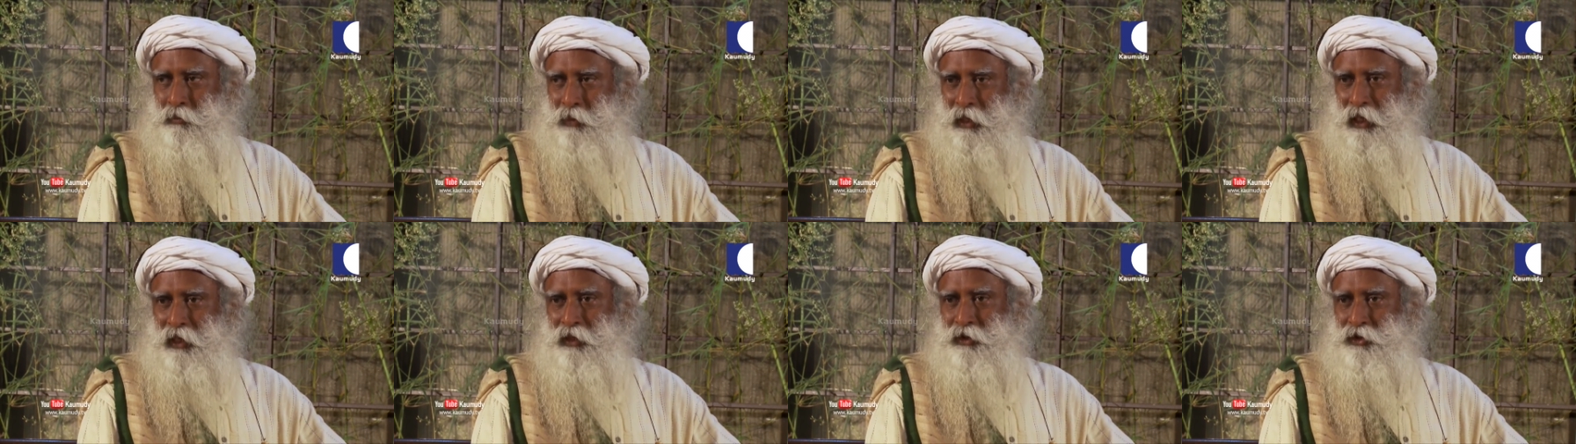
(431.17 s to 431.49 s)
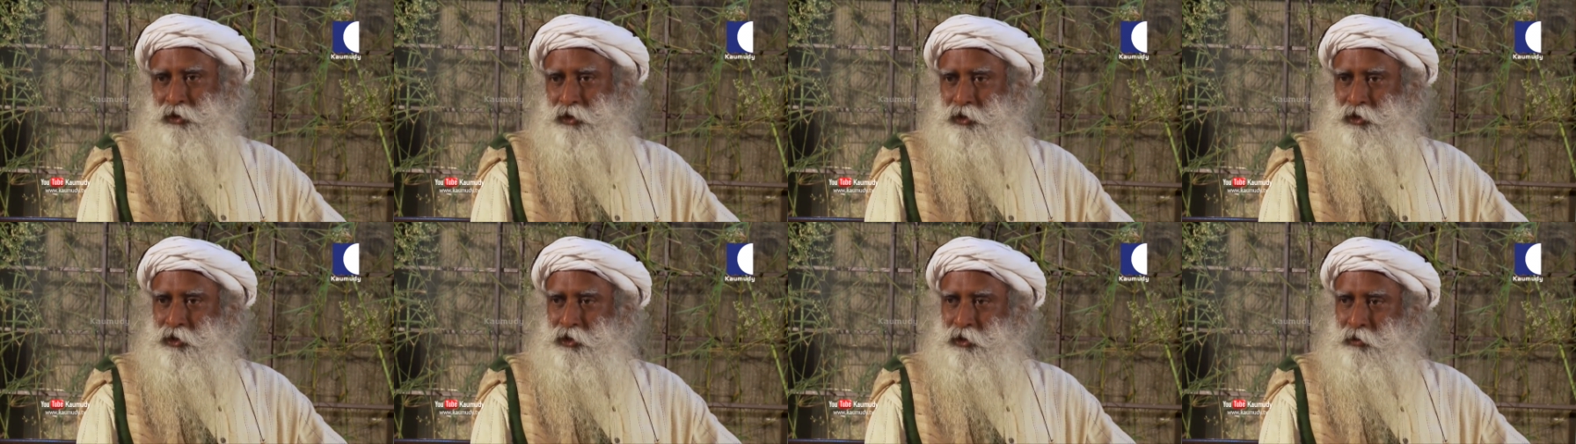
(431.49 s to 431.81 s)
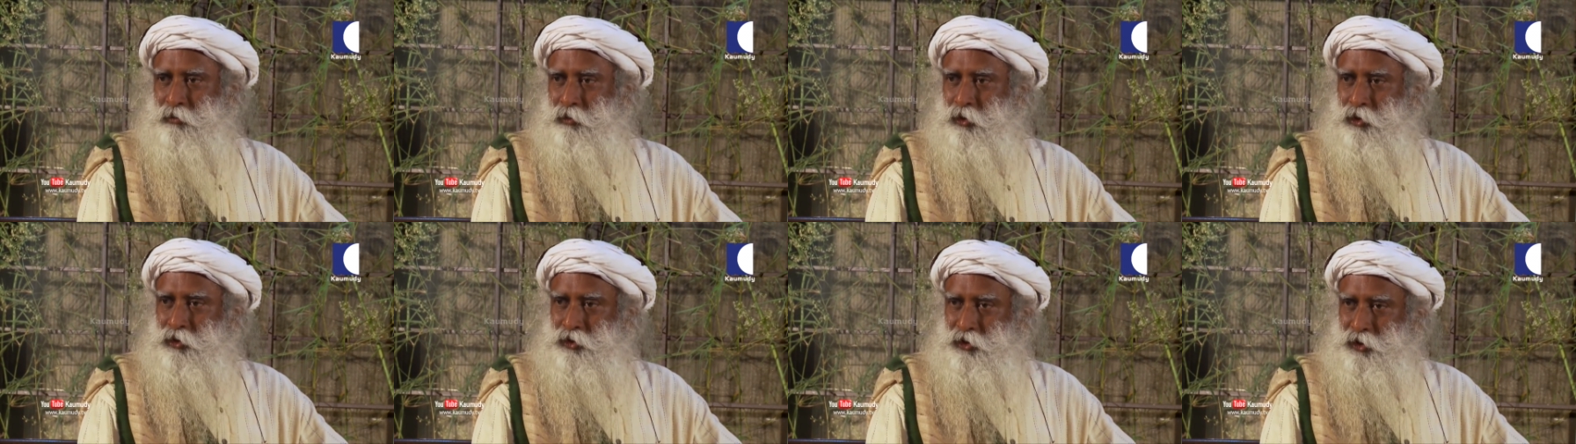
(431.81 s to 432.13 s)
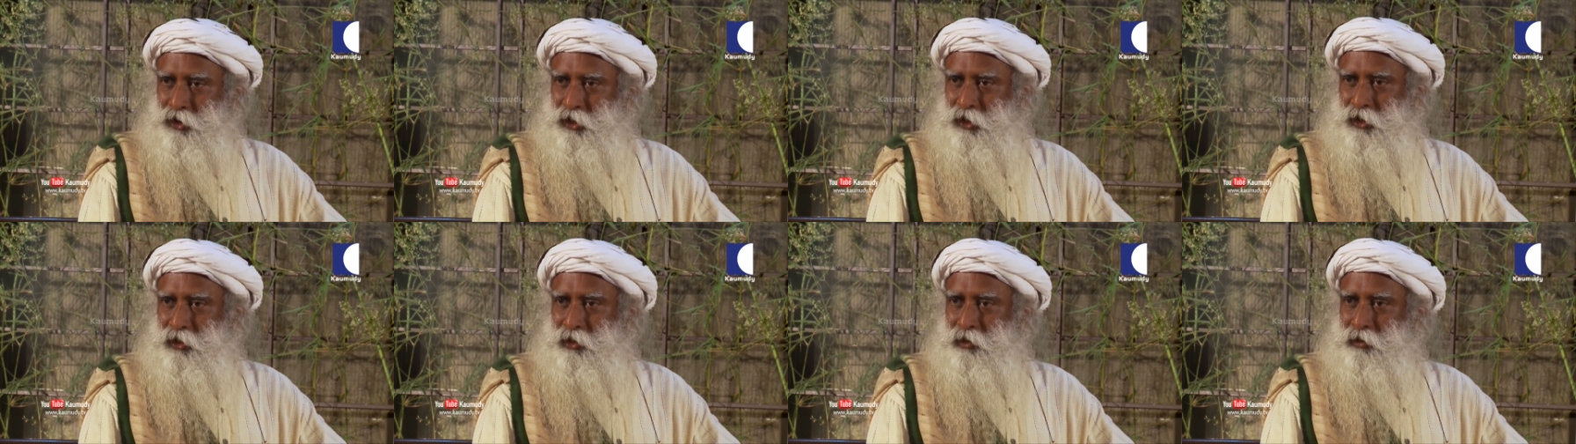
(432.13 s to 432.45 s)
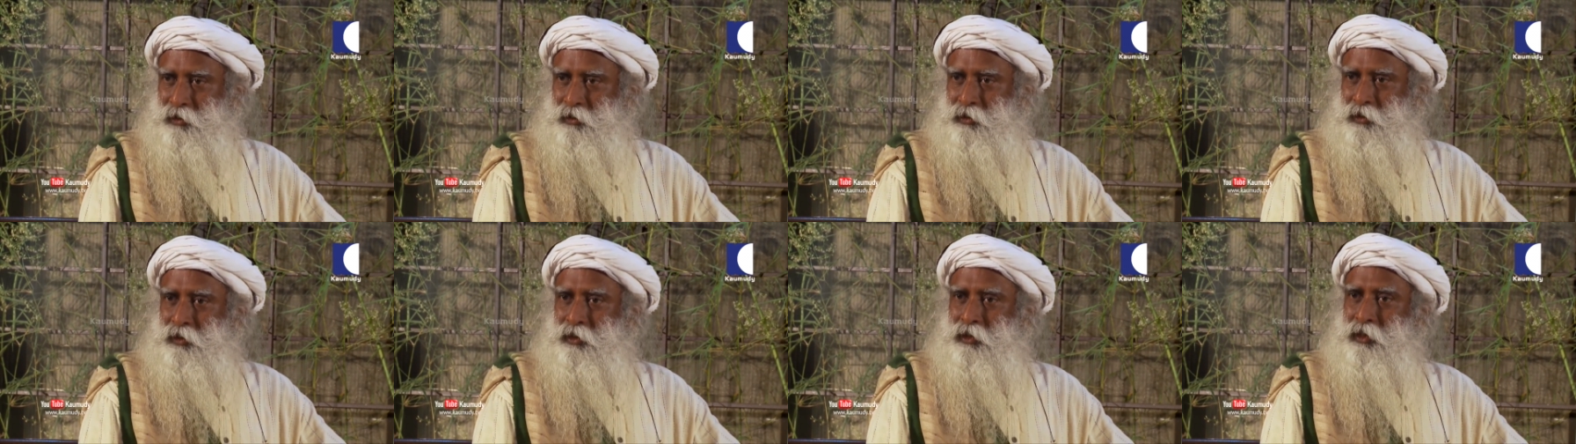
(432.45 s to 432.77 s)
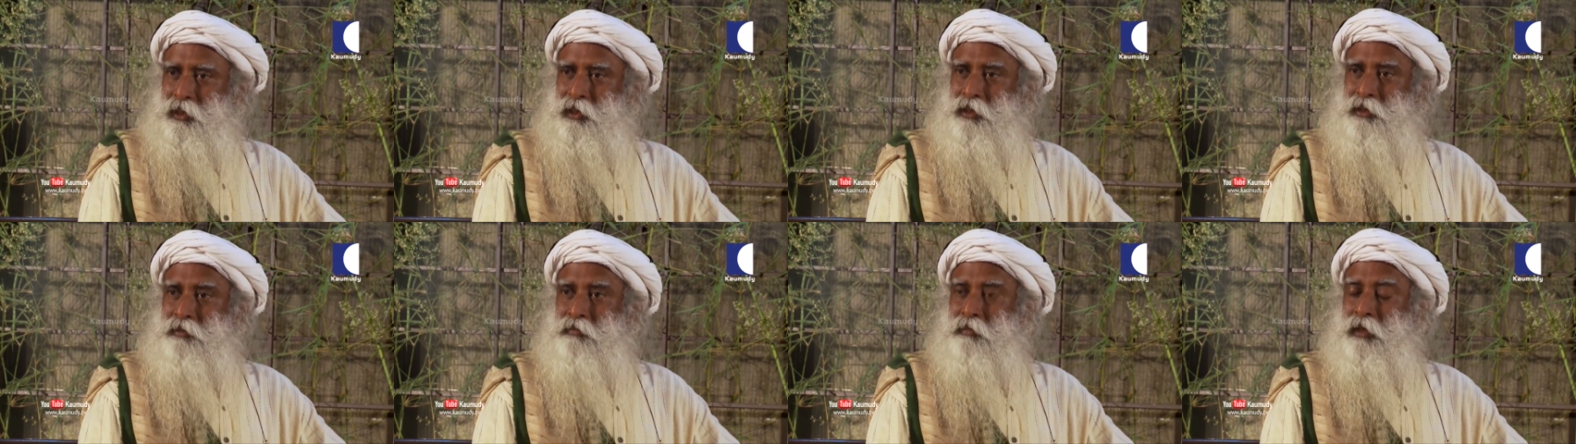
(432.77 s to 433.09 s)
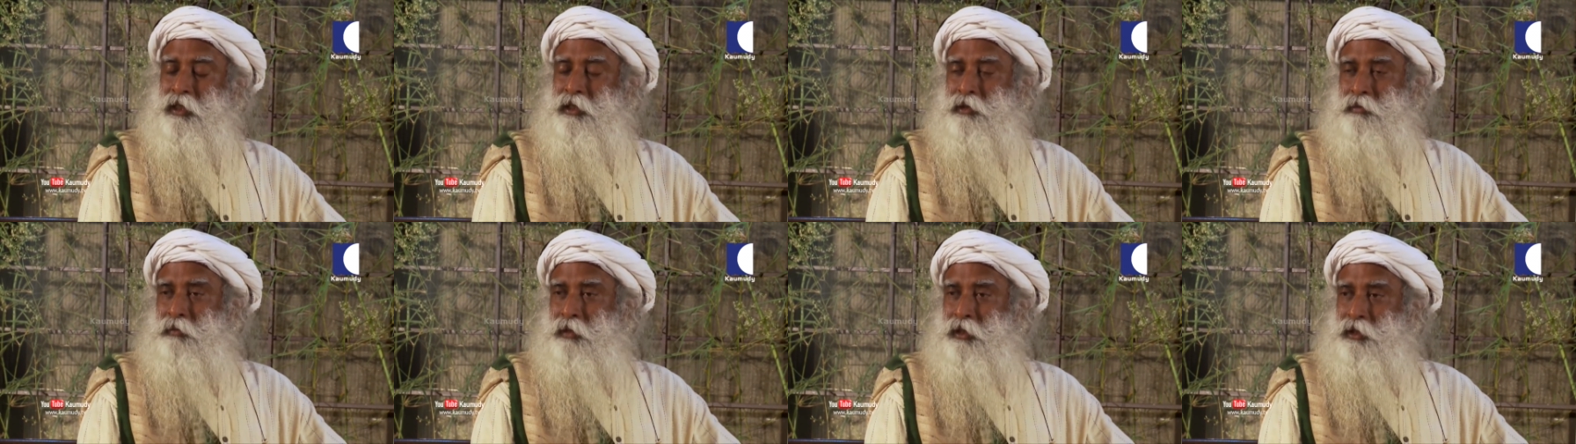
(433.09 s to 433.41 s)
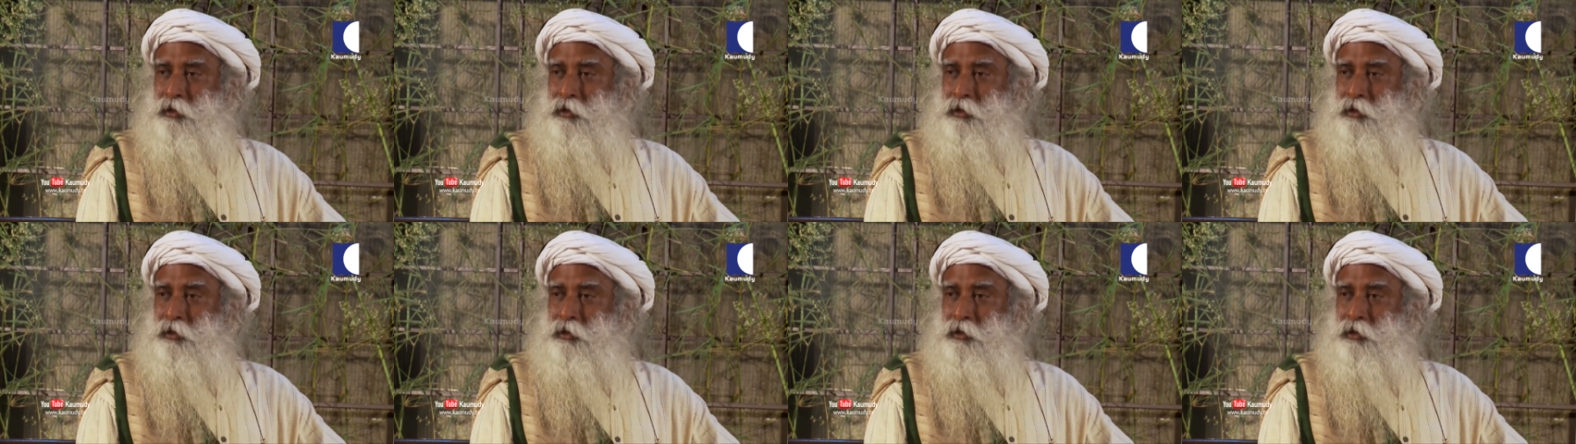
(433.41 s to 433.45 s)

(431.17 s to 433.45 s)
plant system or tree is much,